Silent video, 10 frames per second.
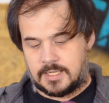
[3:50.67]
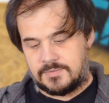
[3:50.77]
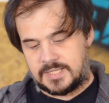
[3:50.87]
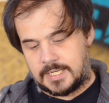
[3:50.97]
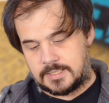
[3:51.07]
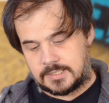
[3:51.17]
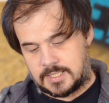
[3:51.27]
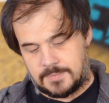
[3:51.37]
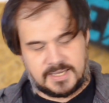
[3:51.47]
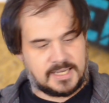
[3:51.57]
I've taken
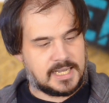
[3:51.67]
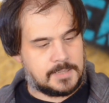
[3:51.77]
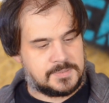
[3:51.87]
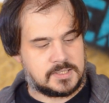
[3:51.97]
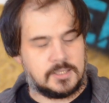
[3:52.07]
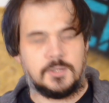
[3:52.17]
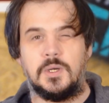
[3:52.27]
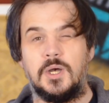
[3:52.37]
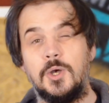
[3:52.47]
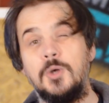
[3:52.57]
some absolute
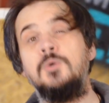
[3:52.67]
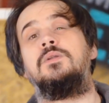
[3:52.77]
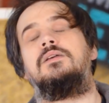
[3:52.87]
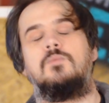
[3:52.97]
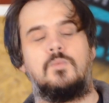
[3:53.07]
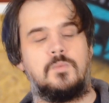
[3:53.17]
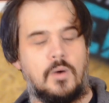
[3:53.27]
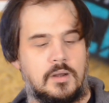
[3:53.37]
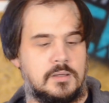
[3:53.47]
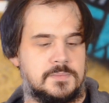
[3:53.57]
hooning
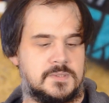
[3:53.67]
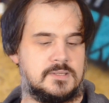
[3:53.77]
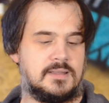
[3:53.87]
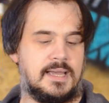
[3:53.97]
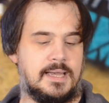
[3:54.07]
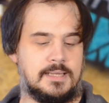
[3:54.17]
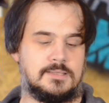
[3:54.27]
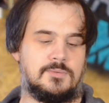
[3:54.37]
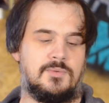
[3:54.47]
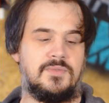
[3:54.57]
wallops to the
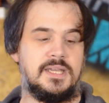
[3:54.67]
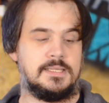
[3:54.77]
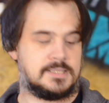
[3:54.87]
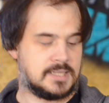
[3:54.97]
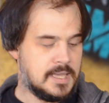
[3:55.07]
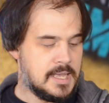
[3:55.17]
hand with these,